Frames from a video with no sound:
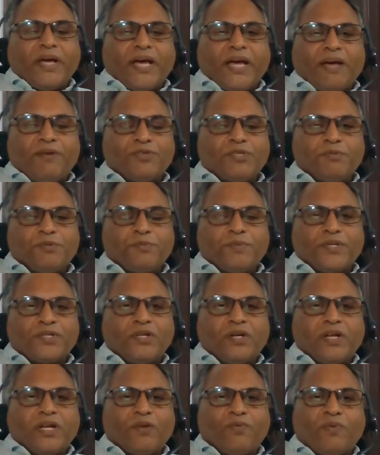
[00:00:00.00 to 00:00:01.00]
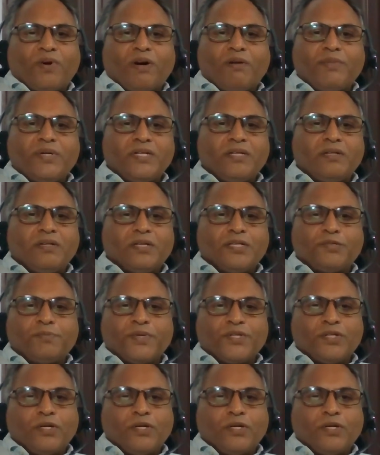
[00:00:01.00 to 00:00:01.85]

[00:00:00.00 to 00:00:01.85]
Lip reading: Maybe I have some special requirement,